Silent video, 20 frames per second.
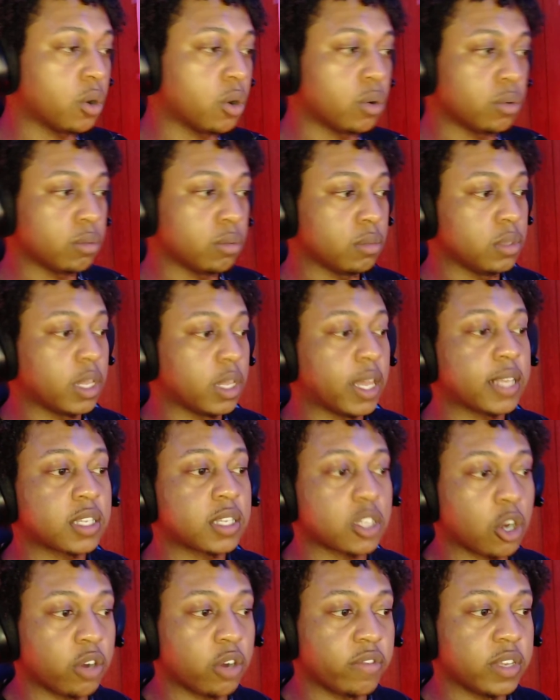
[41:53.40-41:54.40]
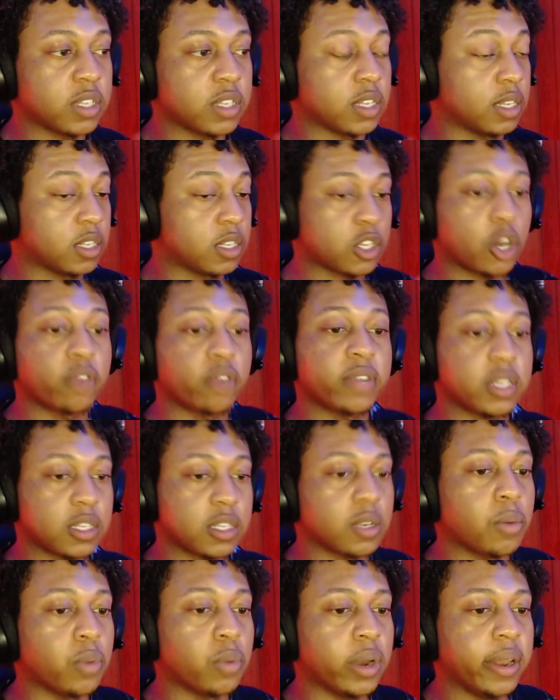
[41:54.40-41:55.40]
that service and serving
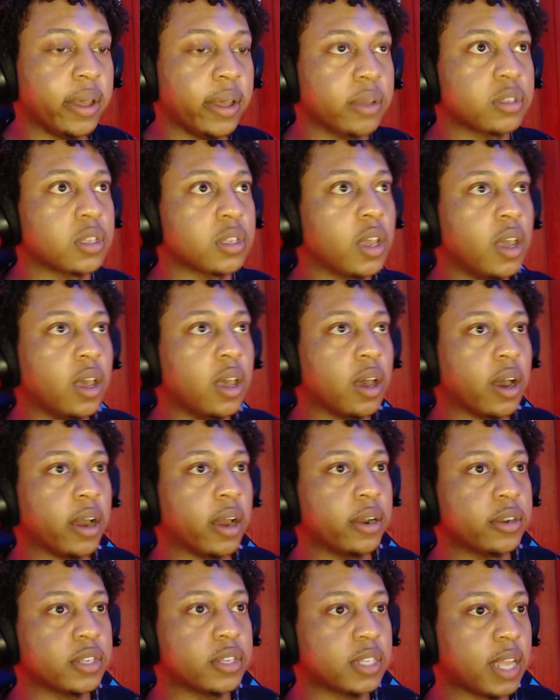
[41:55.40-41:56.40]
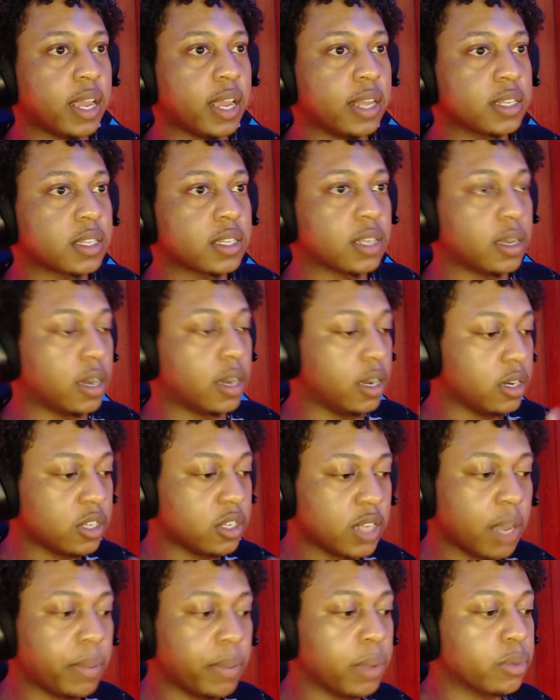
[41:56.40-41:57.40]
someone else, understand
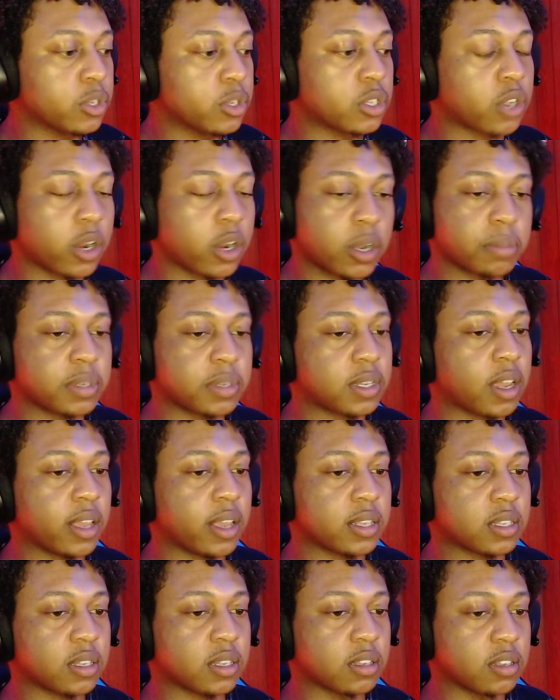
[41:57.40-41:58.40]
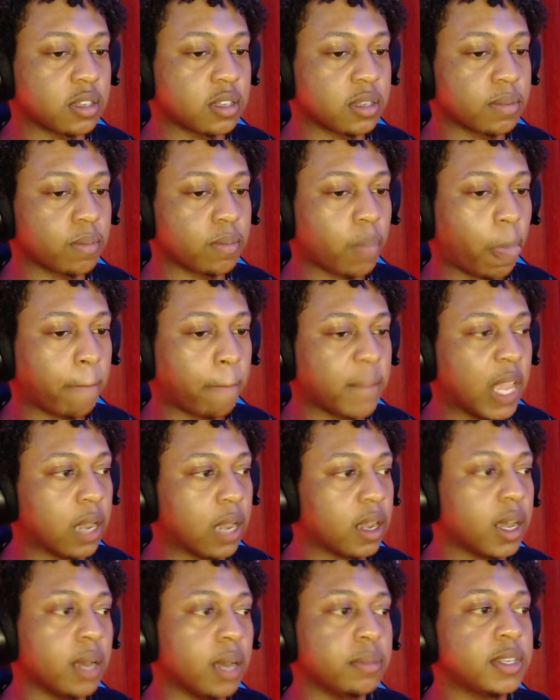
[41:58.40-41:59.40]
people's circumstances, and
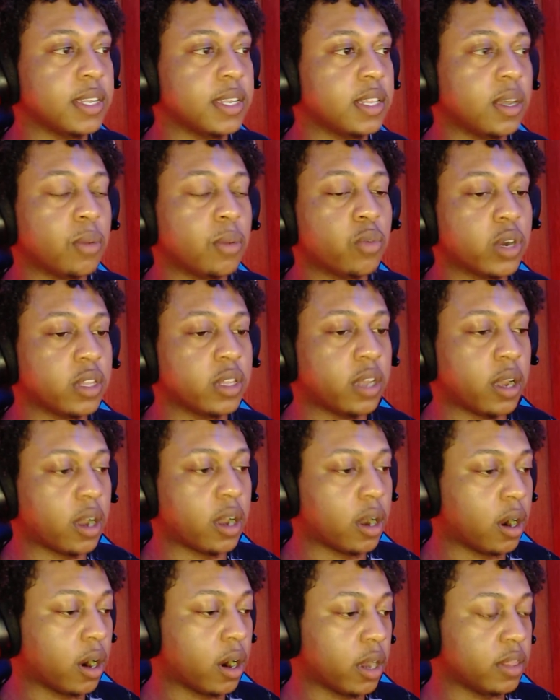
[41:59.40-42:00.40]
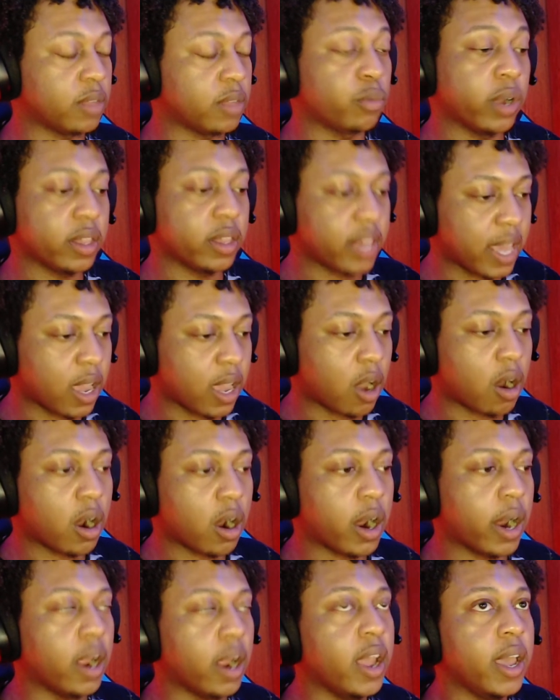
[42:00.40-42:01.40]
come to them where they
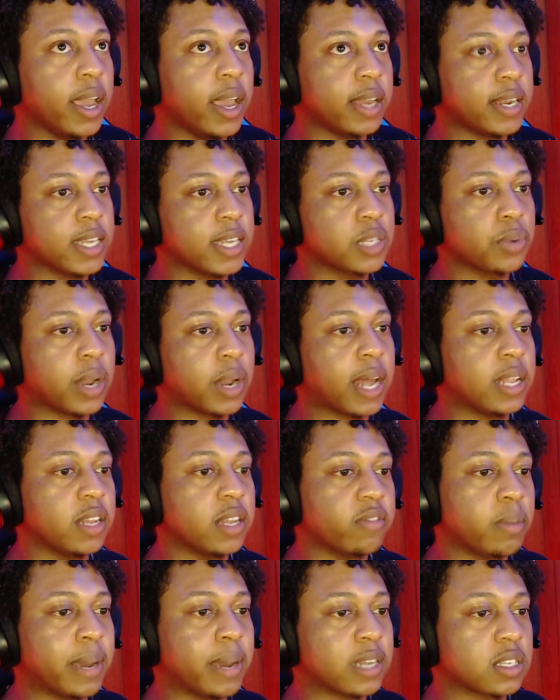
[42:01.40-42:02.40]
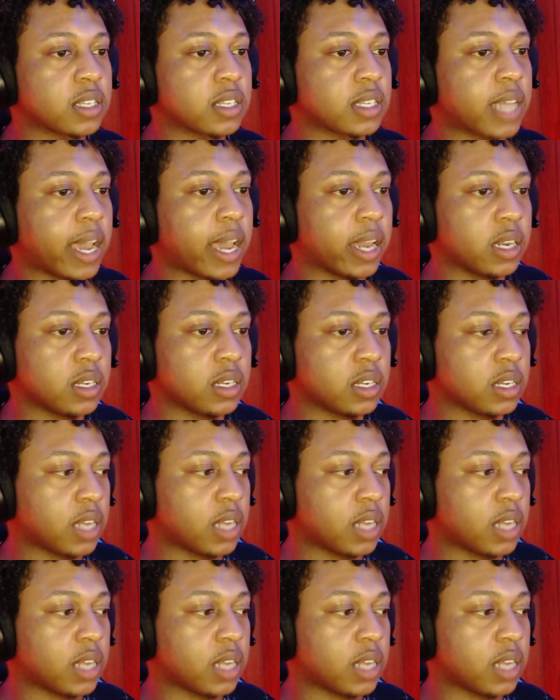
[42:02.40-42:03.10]
are. And that's what I love about society today.